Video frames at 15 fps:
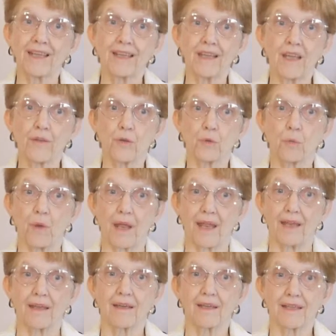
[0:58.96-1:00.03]
another
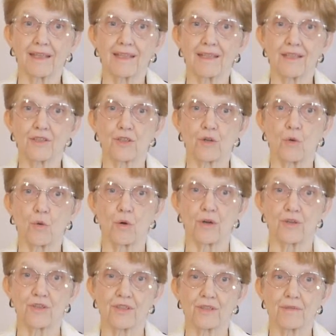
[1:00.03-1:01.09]
way in this
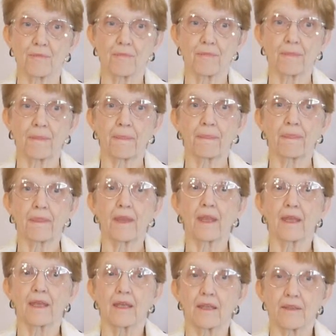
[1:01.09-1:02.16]
course.
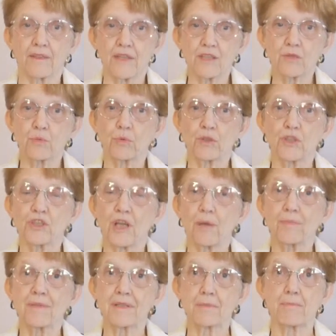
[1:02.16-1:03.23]
This
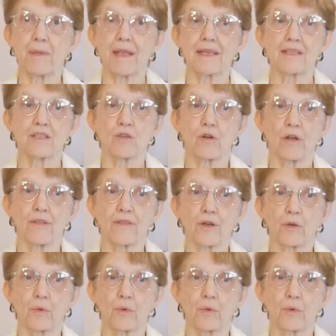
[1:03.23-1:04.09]
workshop is based on the